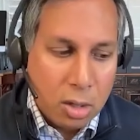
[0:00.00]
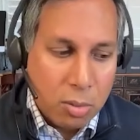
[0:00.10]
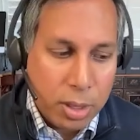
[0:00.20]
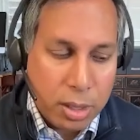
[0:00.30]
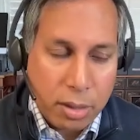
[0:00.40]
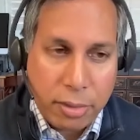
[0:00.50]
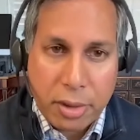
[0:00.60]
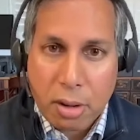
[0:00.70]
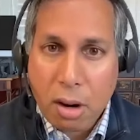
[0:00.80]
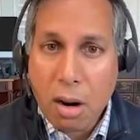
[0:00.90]
but
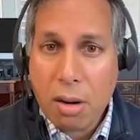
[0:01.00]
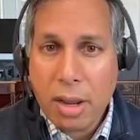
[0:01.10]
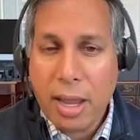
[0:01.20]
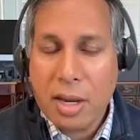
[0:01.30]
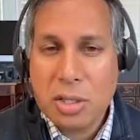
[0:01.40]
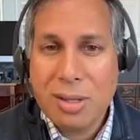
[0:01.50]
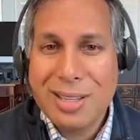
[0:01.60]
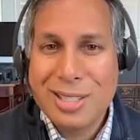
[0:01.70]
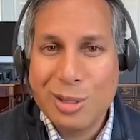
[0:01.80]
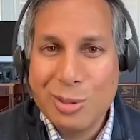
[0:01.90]
there are actually
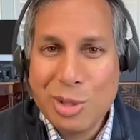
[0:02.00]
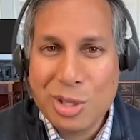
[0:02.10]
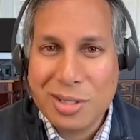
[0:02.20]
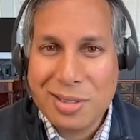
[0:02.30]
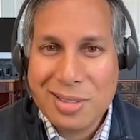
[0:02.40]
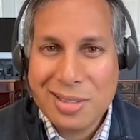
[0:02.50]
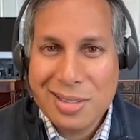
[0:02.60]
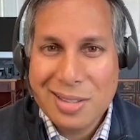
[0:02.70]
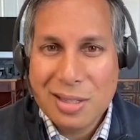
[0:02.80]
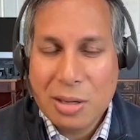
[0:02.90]
solutions
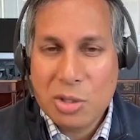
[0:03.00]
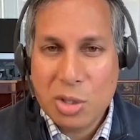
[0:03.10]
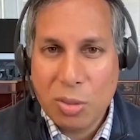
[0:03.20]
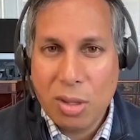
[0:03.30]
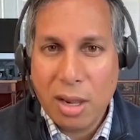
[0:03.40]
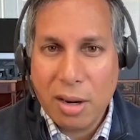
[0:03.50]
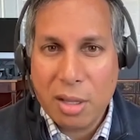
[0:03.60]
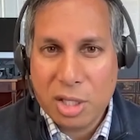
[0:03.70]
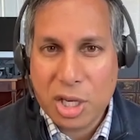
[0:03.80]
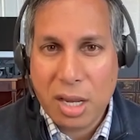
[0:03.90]
to a lot of
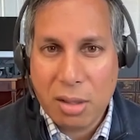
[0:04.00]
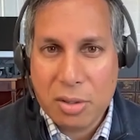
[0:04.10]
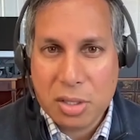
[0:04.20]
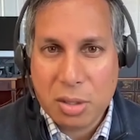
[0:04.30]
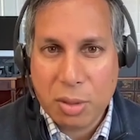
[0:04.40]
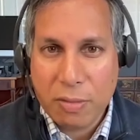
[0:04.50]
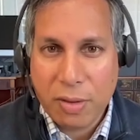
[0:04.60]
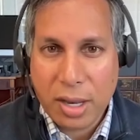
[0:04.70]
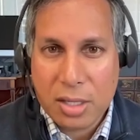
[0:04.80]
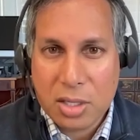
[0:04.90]
the challenges that we
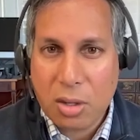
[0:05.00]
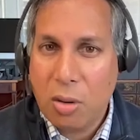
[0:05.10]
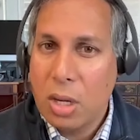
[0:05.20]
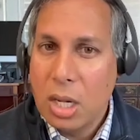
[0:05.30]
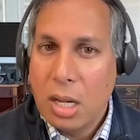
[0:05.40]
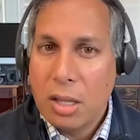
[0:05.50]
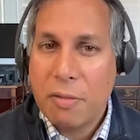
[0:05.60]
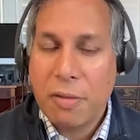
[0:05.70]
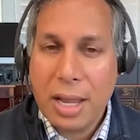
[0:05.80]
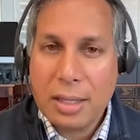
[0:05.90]
face. So the
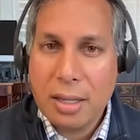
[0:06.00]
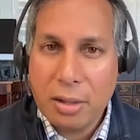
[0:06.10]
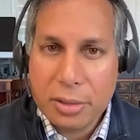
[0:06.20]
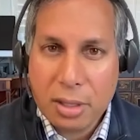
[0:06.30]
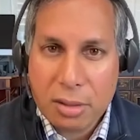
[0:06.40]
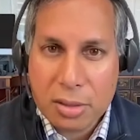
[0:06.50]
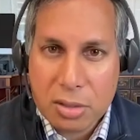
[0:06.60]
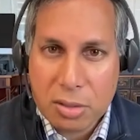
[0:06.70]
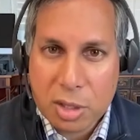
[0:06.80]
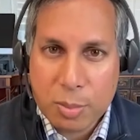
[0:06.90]
fact that healthcare is
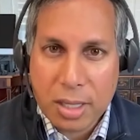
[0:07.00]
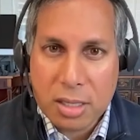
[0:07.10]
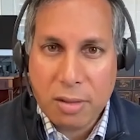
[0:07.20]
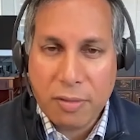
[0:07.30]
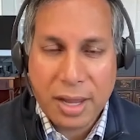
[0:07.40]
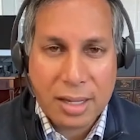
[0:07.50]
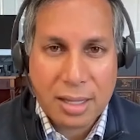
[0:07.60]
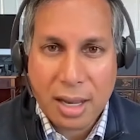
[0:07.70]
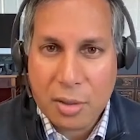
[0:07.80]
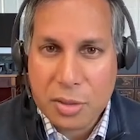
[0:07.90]
too expensive, the fact
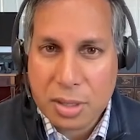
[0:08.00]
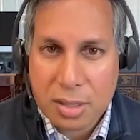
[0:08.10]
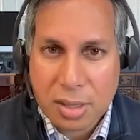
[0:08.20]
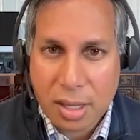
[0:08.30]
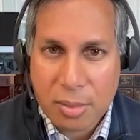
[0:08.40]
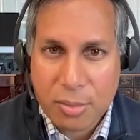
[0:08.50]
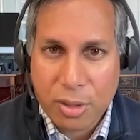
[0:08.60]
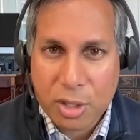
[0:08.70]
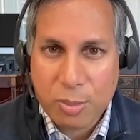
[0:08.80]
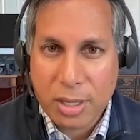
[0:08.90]
that housing is getting
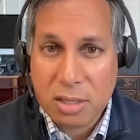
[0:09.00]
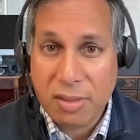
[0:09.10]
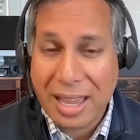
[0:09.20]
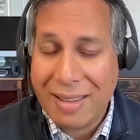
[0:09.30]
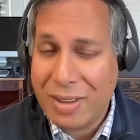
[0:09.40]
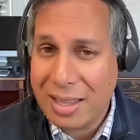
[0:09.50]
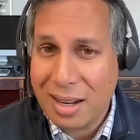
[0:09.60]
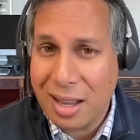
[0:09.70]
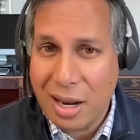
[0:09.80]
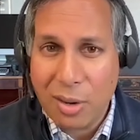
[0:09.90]
more expensive, the fact that
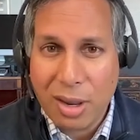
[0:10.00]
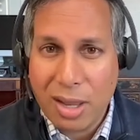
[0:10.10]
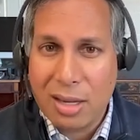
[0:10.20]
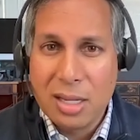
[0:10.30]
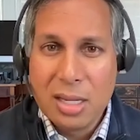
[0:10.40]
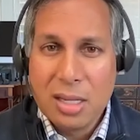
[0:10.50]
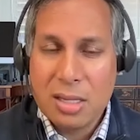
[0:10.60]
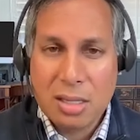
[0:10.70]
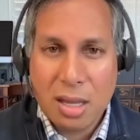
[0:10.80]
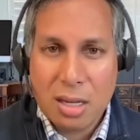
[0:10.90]
higher ed
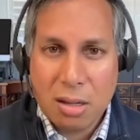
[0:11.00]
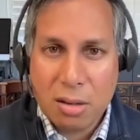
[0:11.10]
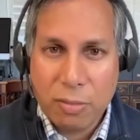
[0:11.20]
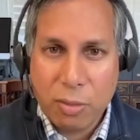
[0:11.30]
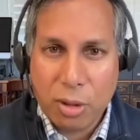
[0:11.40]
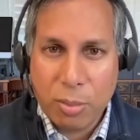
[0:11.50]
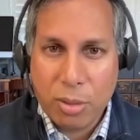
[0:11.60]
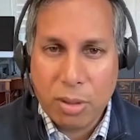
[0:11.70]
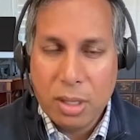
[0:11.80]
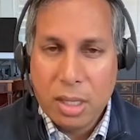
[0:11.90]
is getting unaffordable,